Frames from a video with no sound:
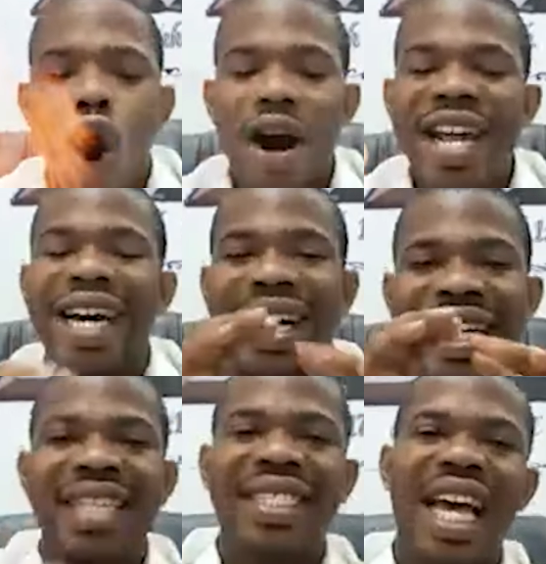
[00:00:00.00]
only
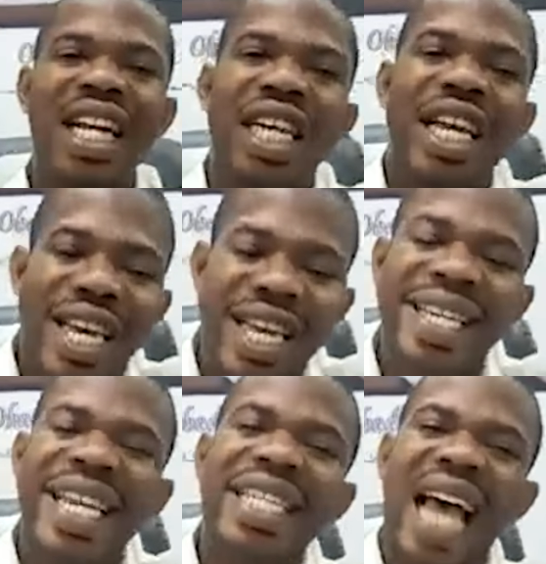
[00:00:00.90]
Christian
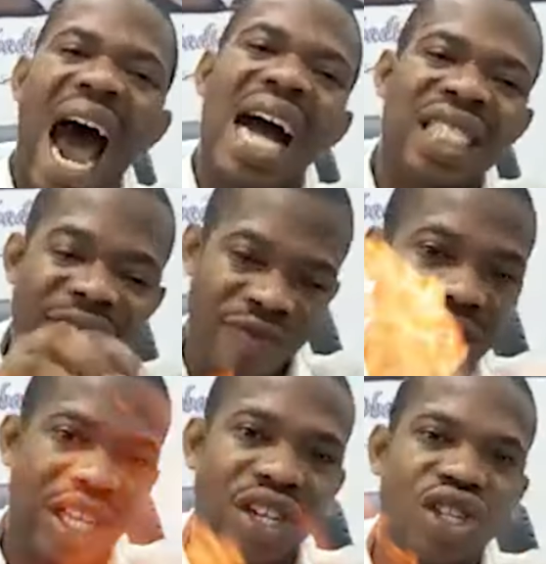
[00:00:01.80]
in these
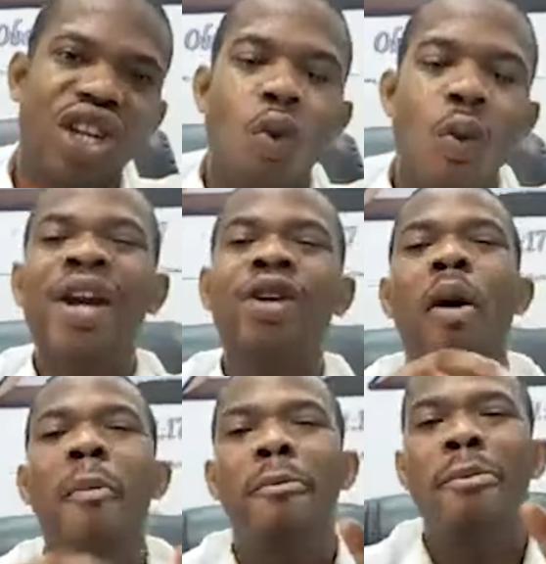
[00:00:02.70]
activities will
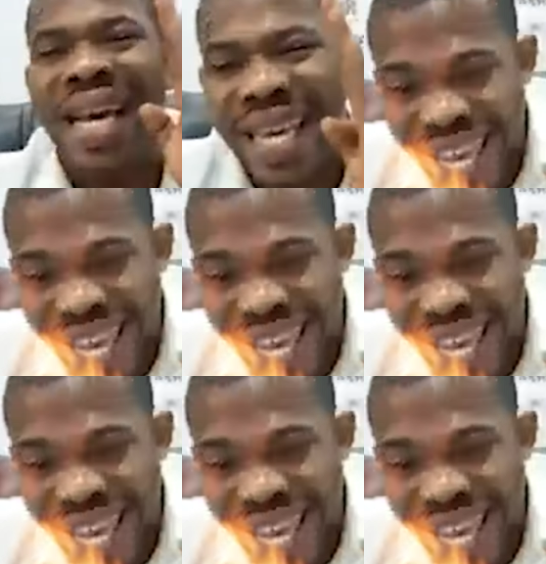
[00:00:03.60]
not make